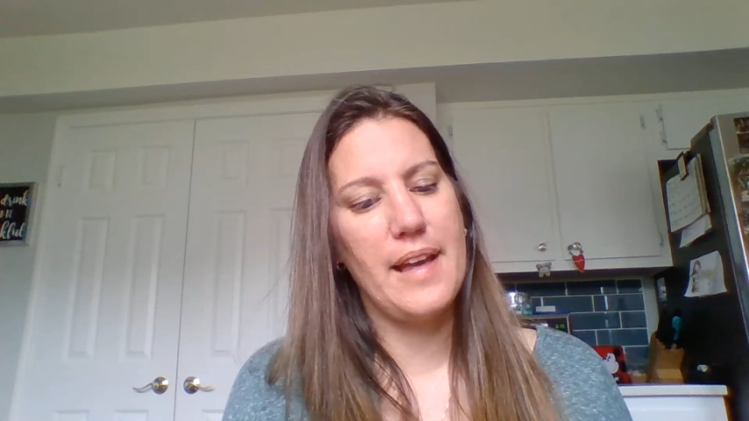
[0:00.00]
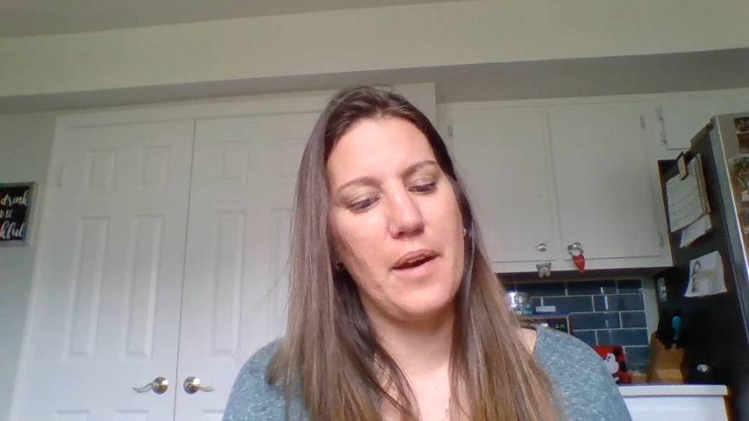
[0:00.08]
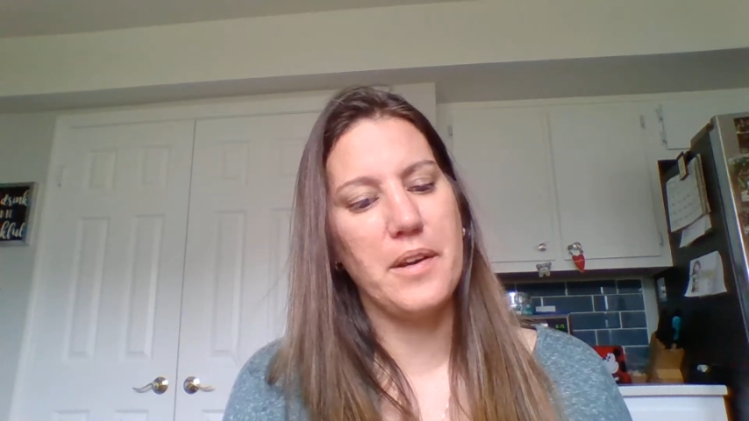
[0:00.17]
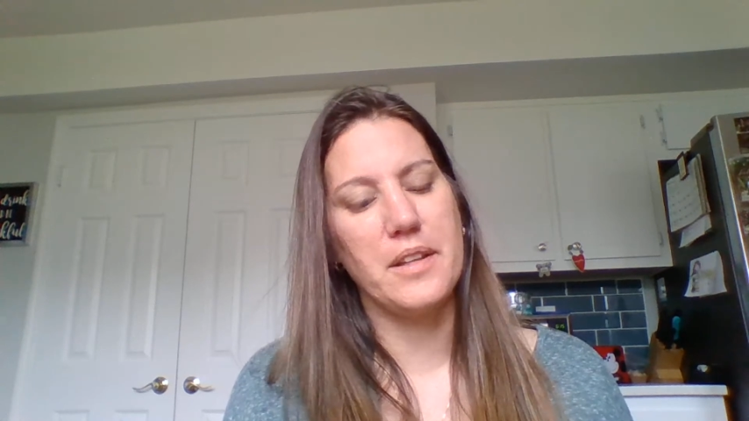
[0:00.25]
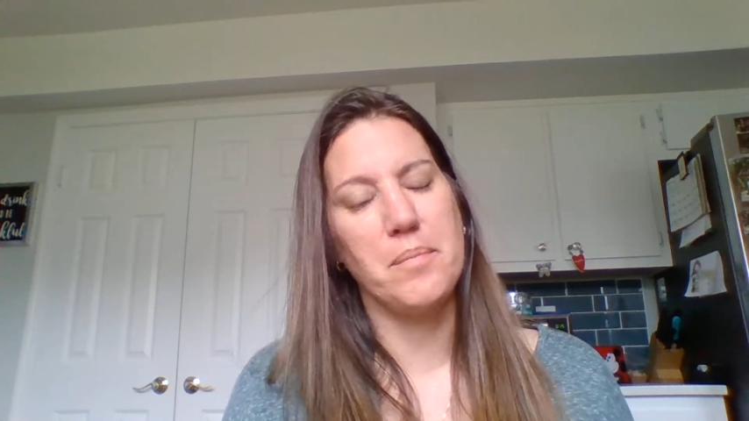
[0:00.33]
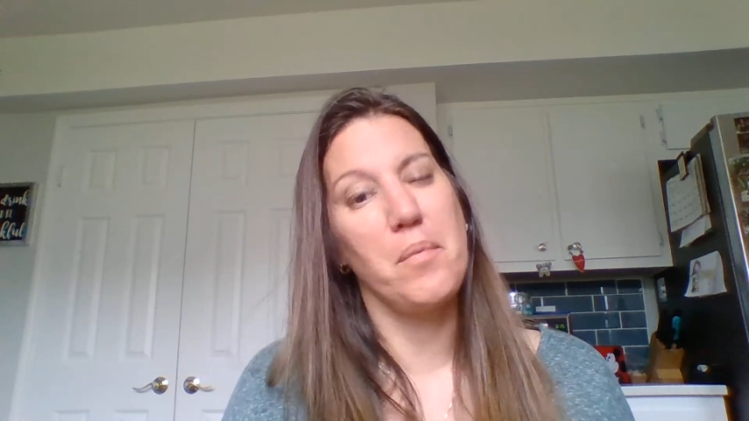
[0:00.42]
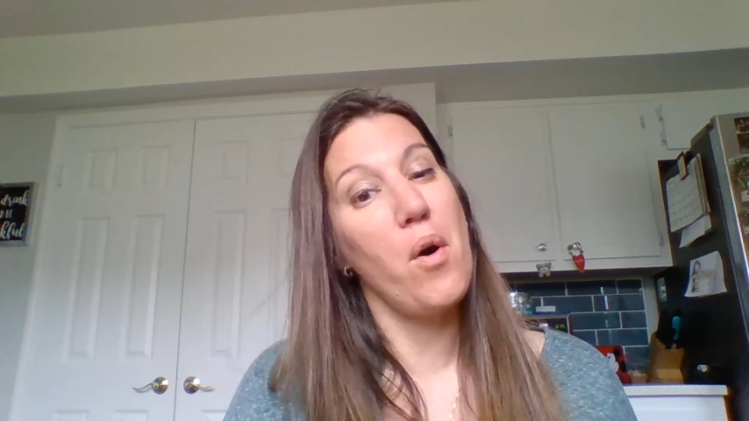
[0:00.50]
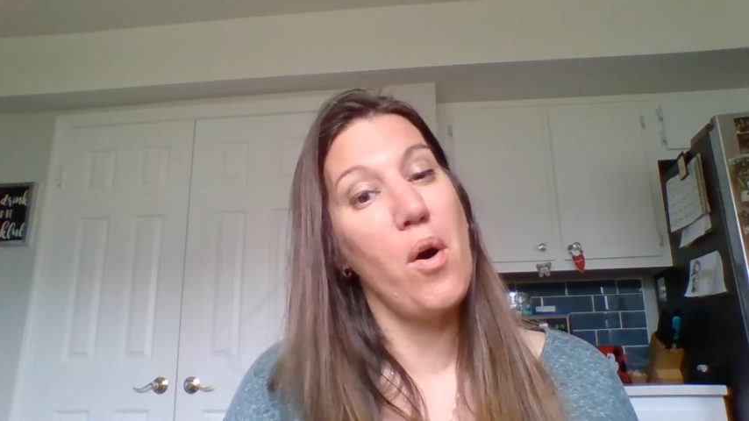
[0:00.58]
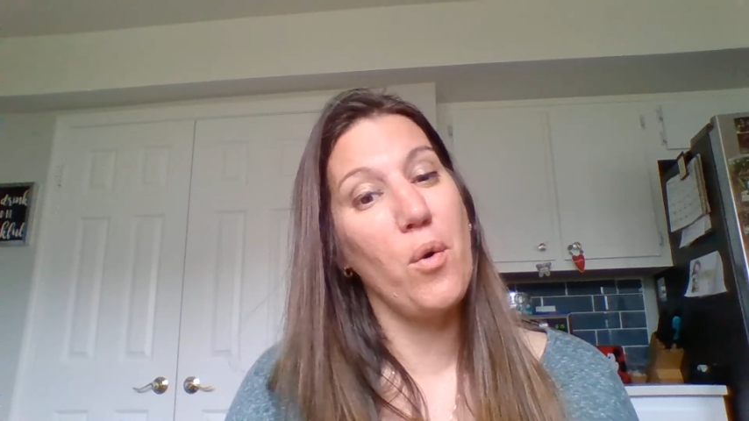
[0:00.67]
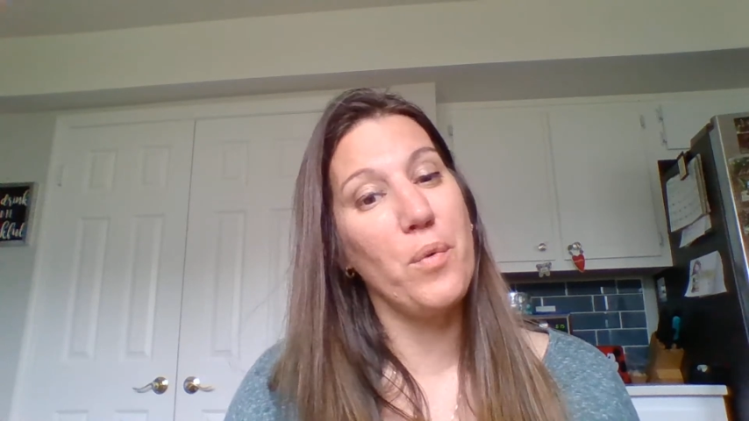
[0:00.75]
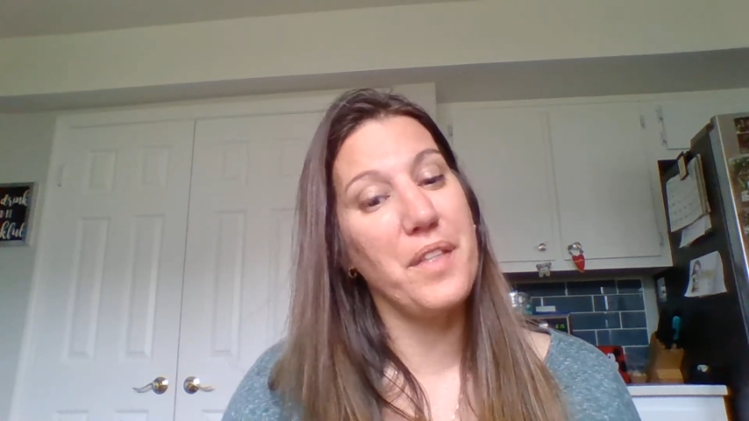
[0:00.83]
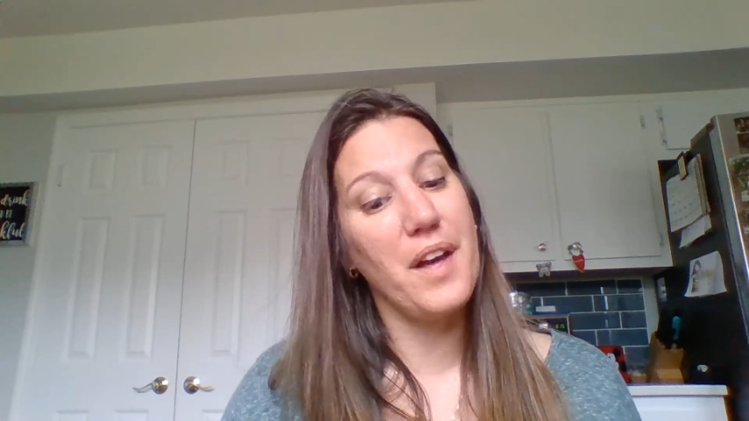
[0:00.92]
out at the
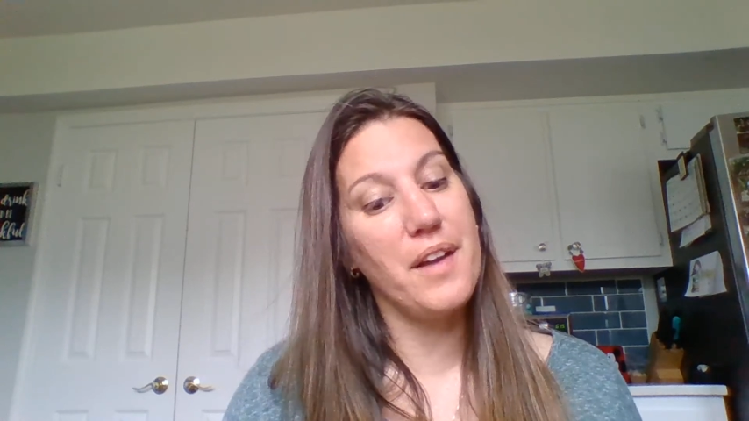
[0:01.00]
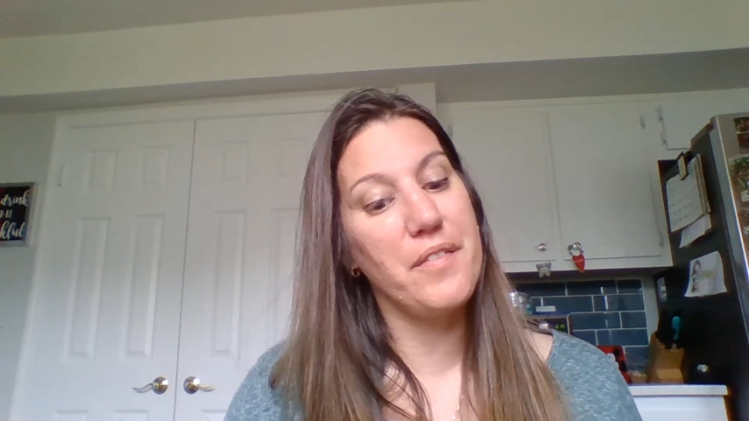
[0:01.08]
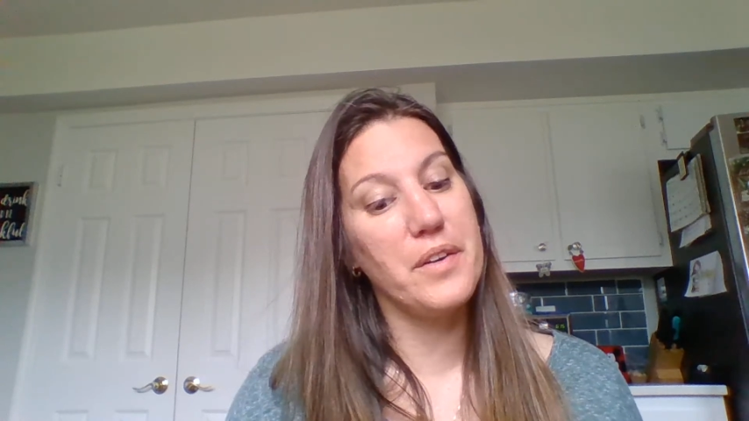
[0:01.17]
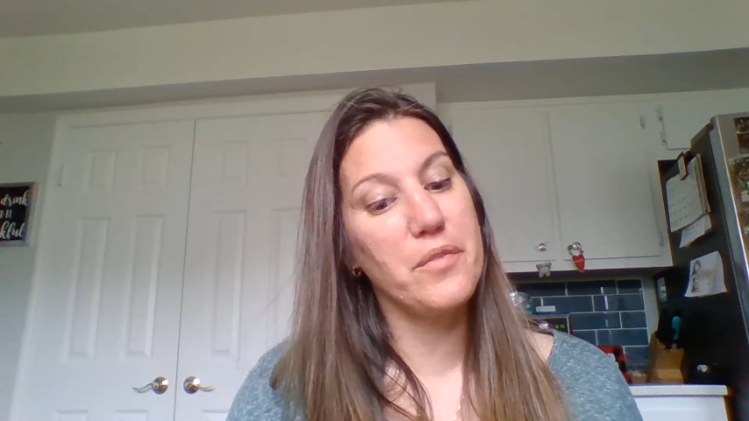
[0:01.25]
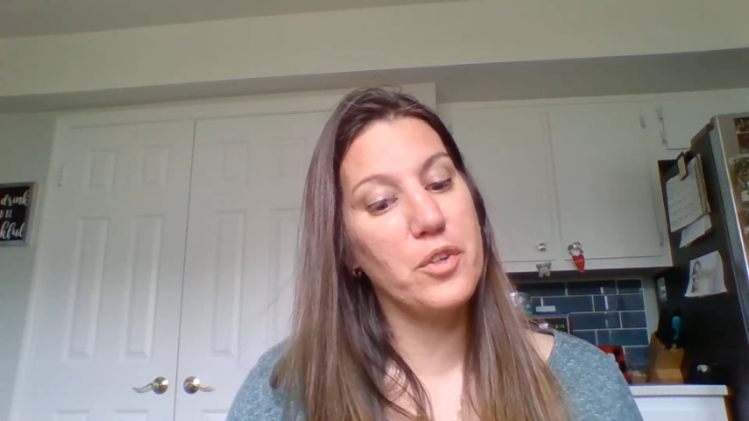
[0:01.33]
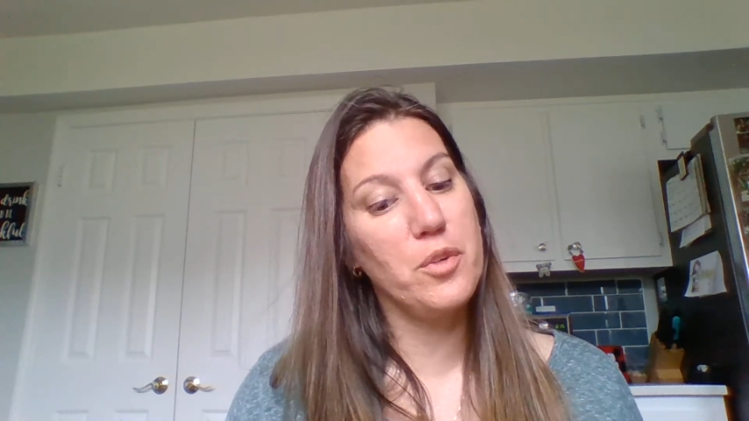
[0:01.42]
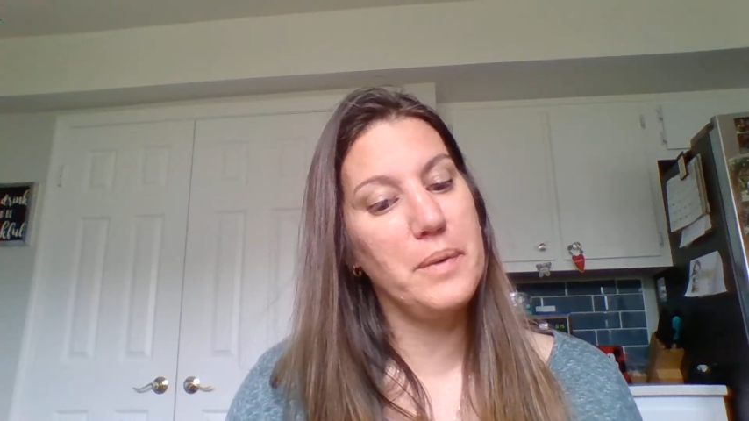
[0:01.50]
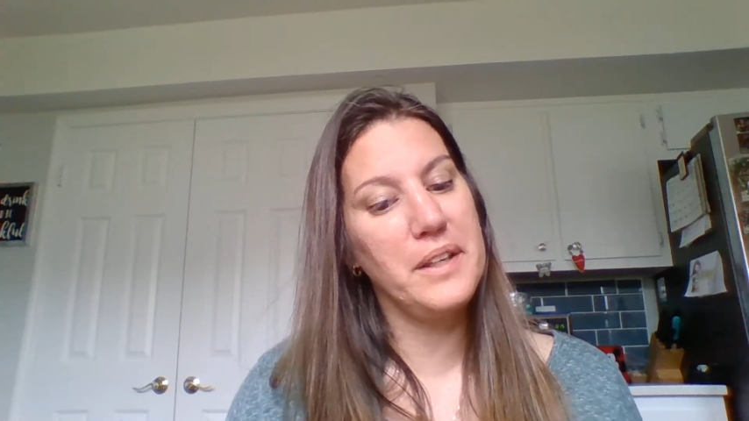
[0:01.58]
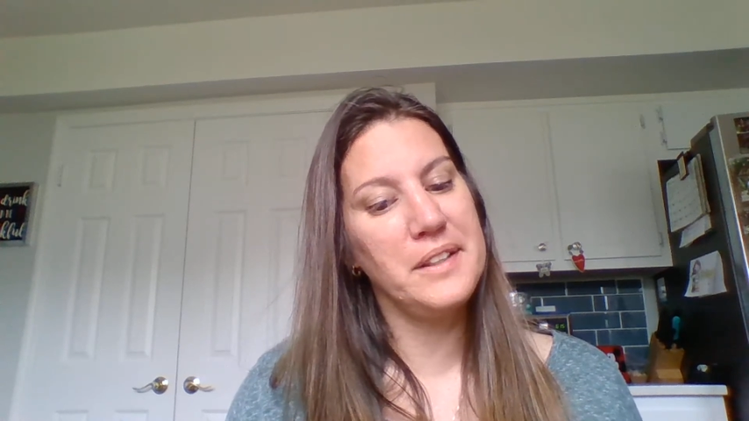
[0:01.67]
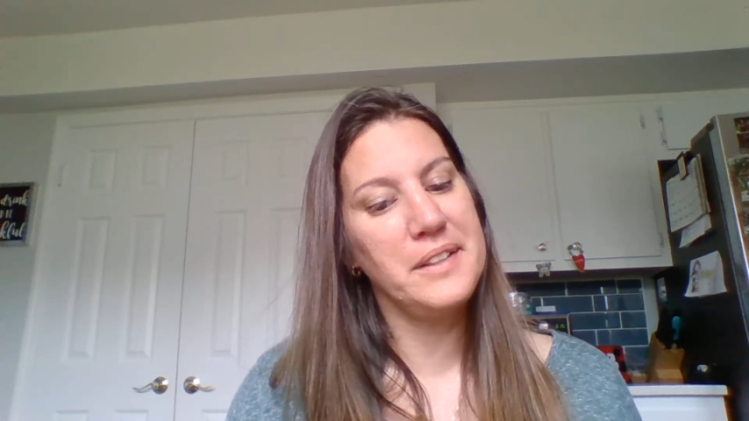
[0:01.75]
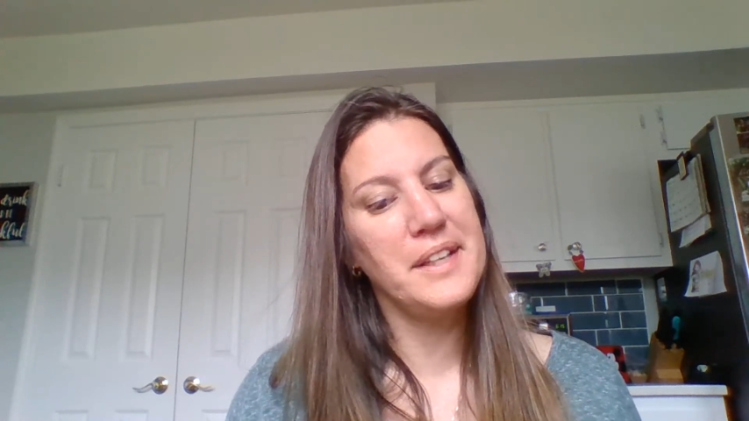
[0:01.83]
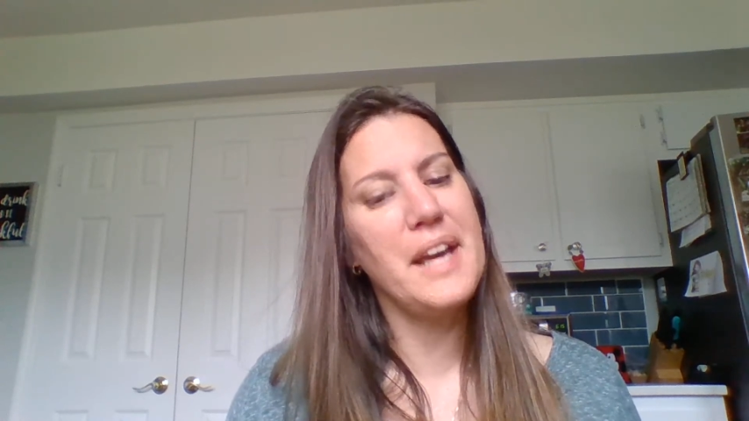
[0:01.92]
mall with Ivan and Ruby.